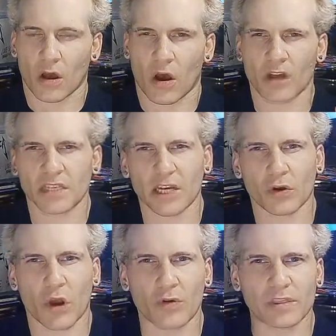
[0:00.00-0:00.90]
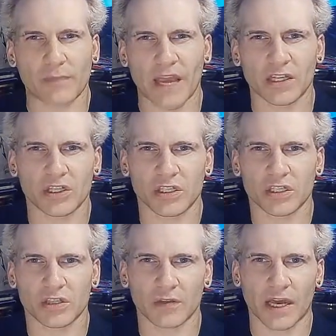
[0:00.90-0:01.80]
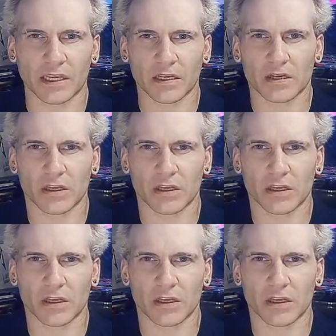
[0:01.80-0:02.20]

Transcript: Autechre always manages to like